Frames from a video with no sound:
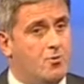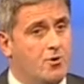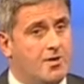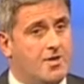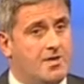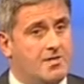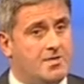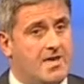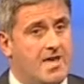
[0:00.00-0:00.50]
and
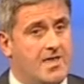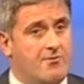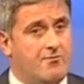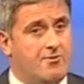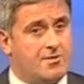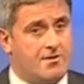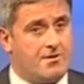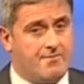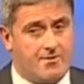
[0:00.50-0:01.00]
working
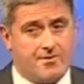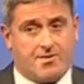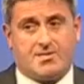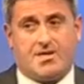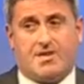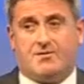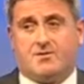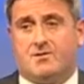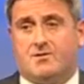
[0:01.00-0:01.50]
together is at the very
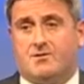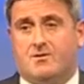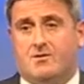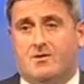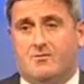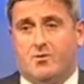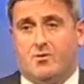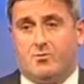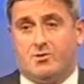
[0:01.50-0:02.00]
centre
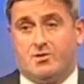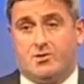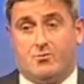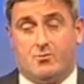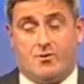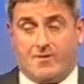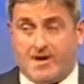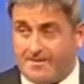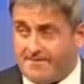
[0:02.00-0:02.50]
of what we do.
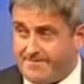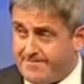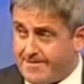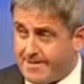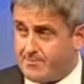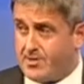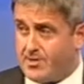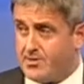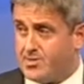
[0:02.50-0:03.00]
And we've had
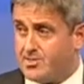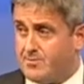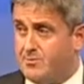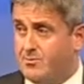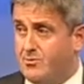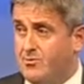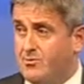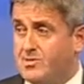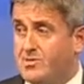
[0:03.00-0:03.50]
fabulous
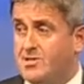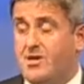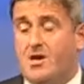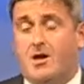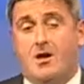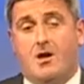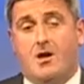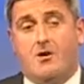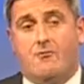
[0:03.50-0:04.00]
support
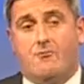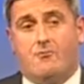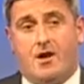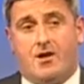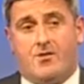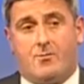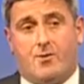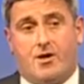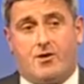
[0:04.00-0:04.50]

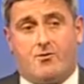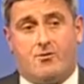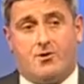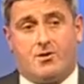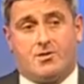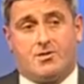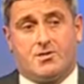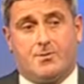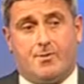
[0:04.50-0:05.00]
right the way
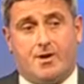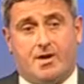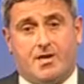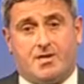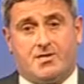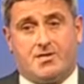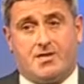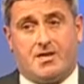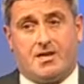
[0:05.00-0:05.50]
across the
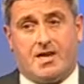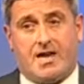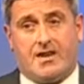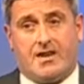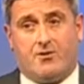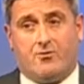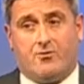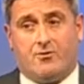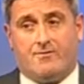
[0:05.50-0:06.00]
policing
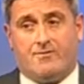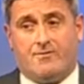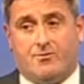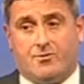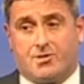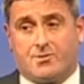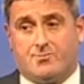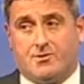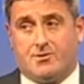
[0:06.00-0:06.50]
and law
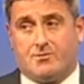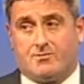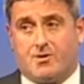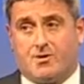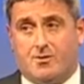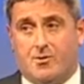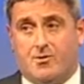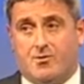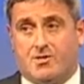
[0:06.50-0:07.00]
enforcement
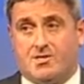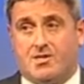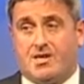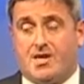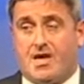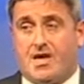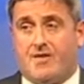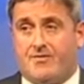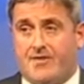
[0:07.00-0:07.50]

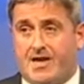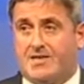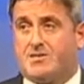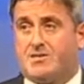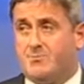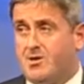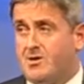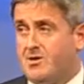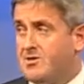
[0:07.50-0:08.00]
community. And
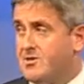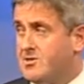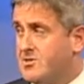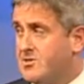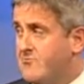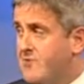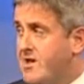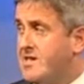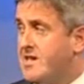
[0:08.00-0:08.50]
that's because
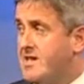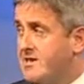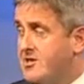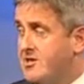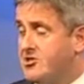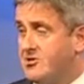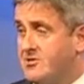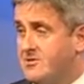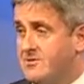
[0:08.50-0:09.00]
there's a
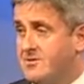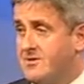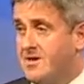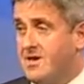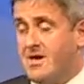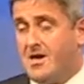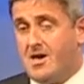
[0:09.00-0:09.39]
recognition